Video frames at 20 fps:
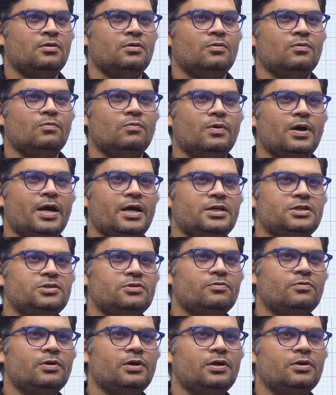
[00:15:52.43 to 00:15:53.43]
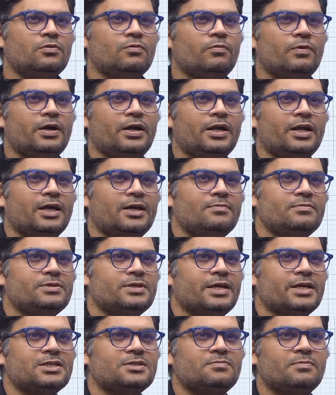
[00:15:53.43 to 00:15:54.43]
Y is equal to 1 times
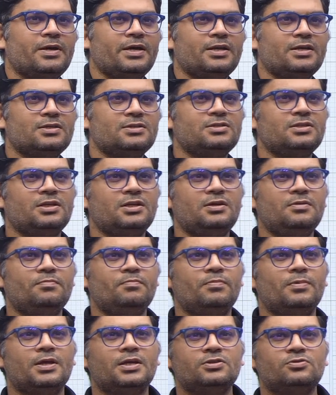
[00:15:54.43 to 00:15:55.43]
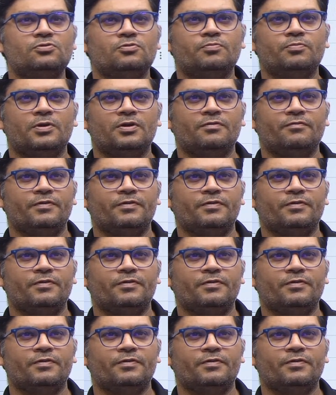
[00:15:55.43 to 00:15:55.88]
x minus 3 plus 2.5.